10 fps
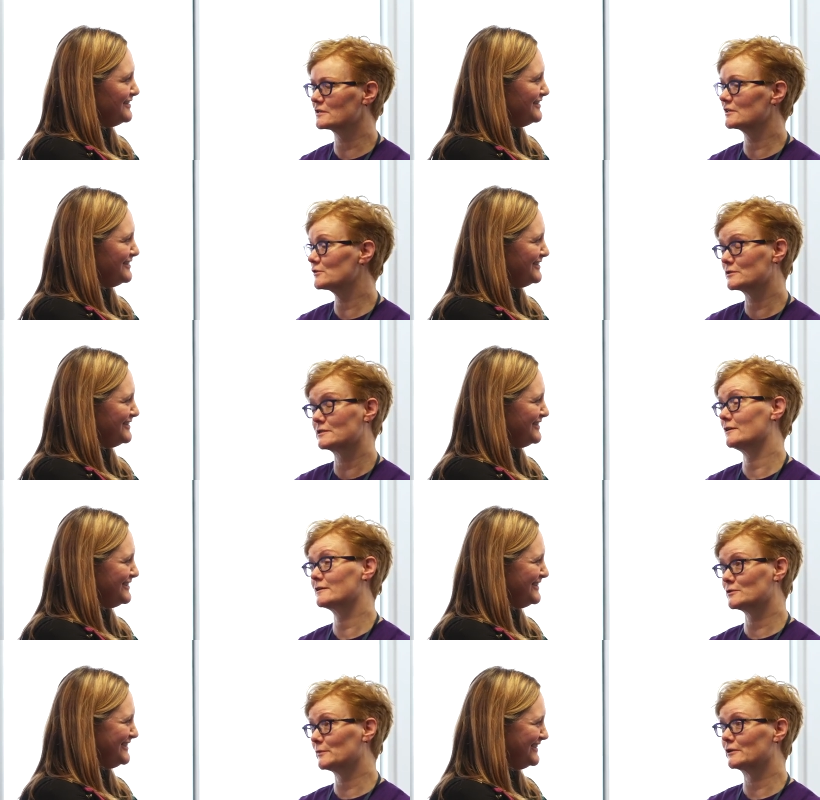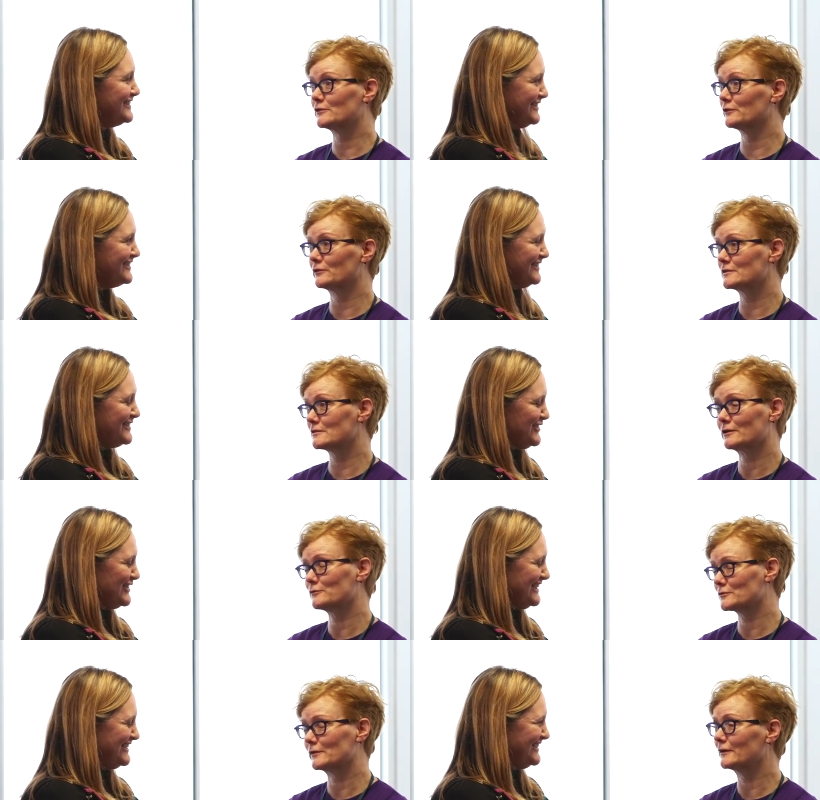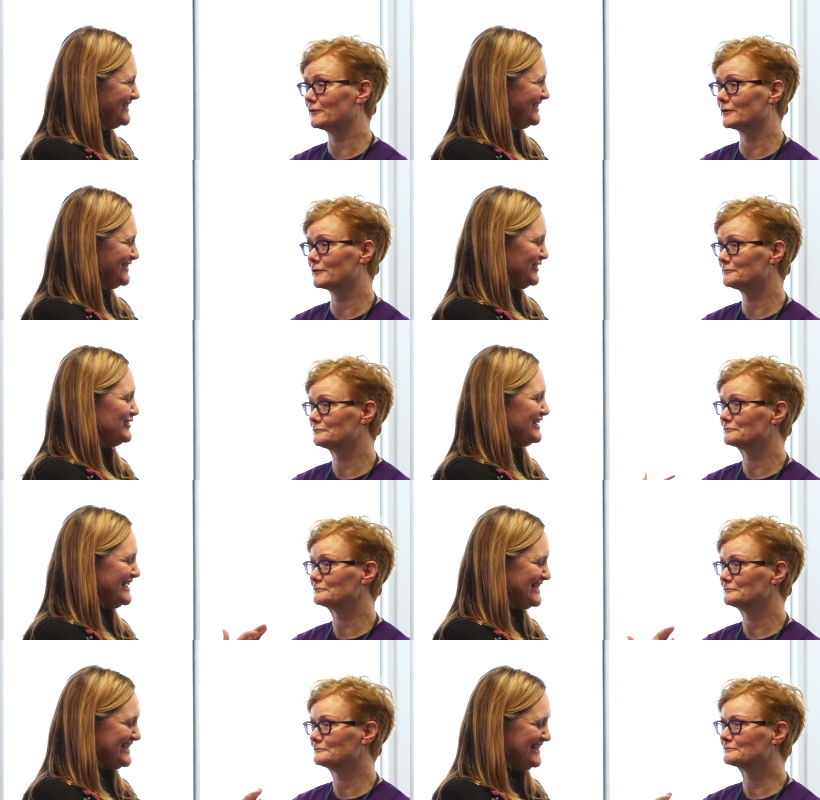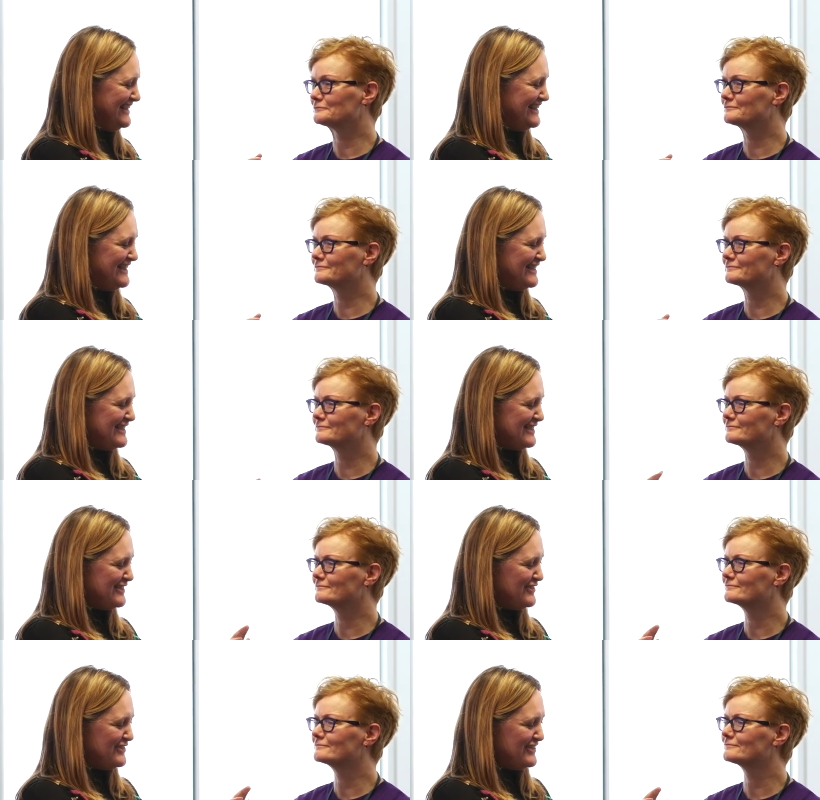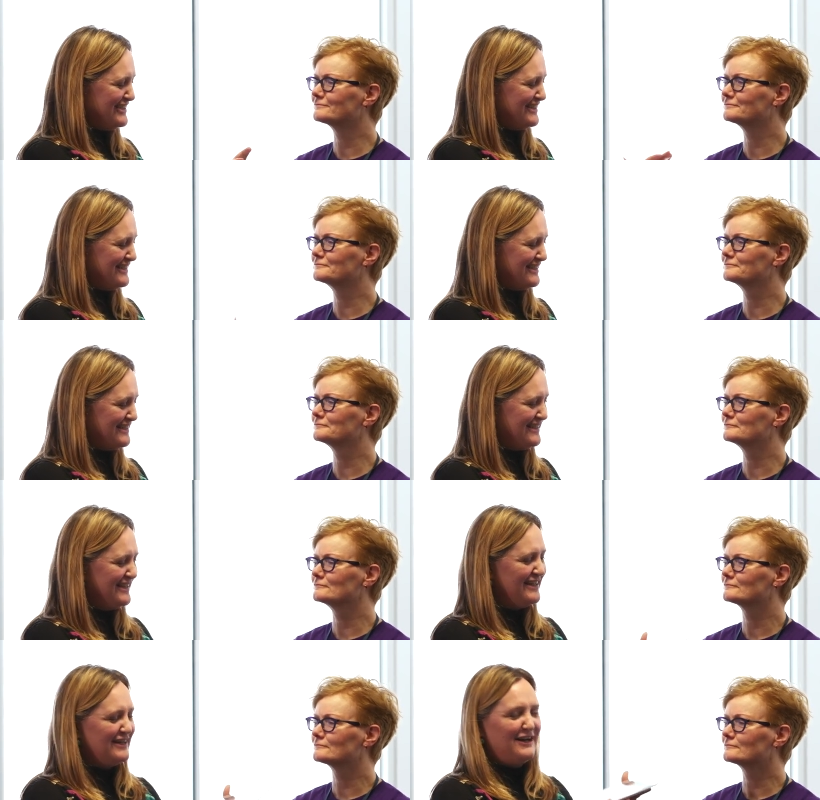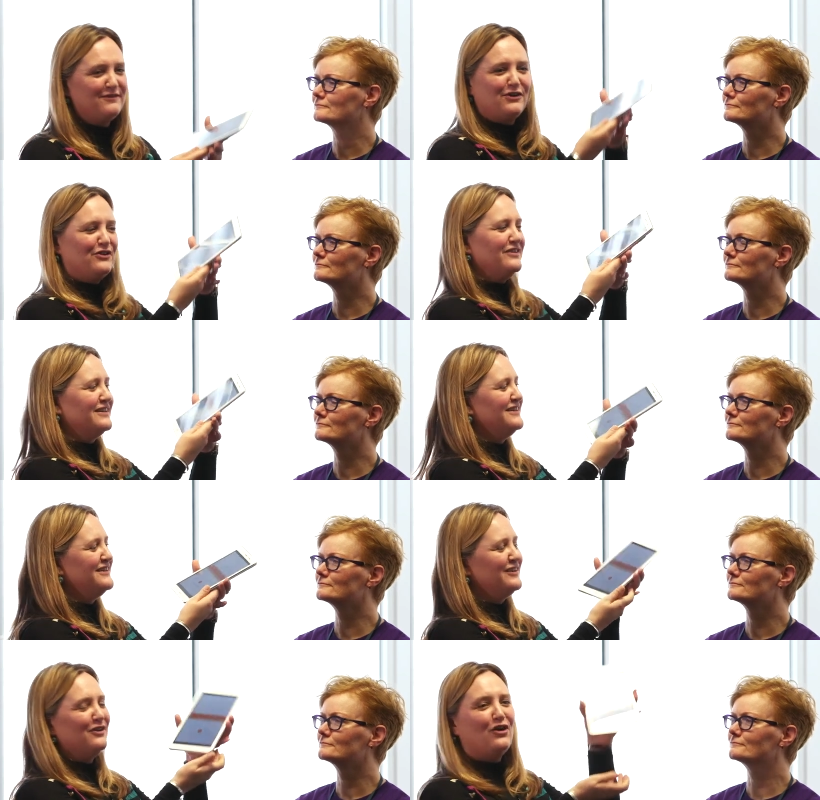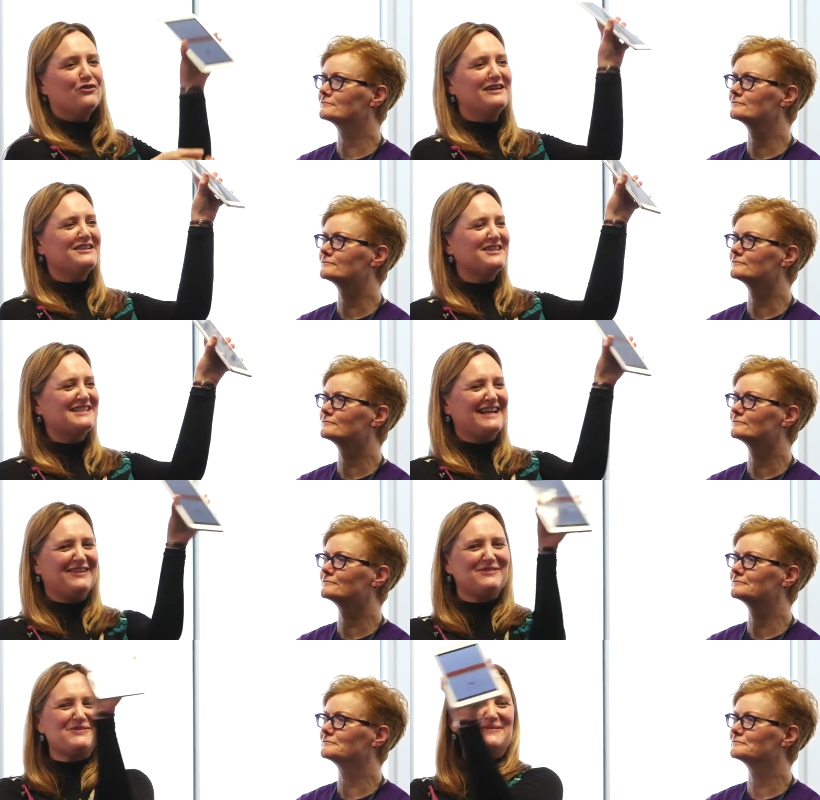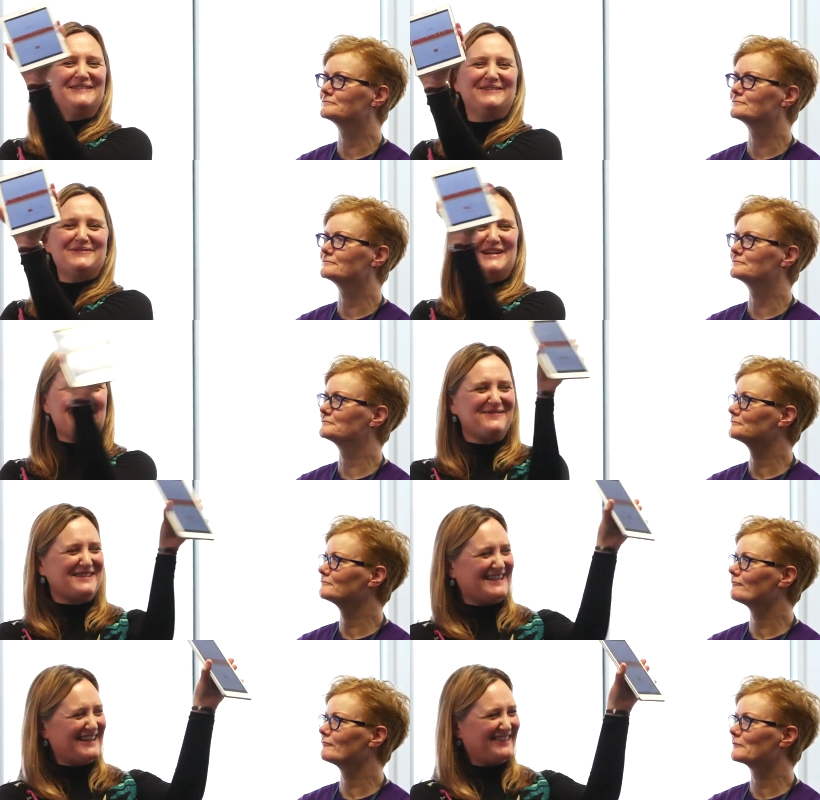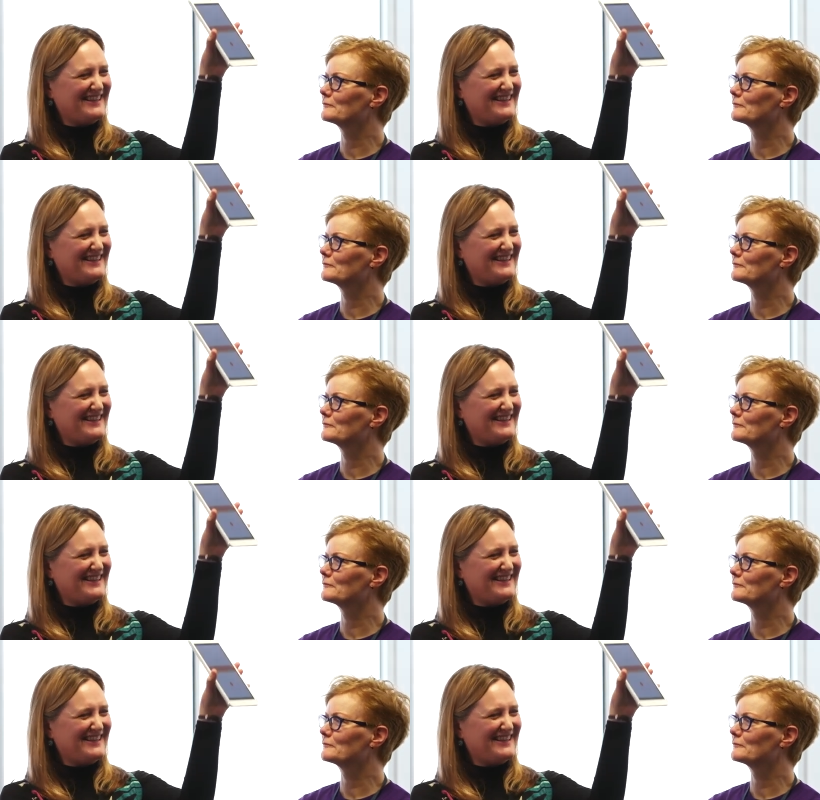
Speaker 1: yeah. Hmm. it, and she was delighted to be interviewed. So okay. that was really good.
Speaker 2: Great. So, I've got orange sound waves now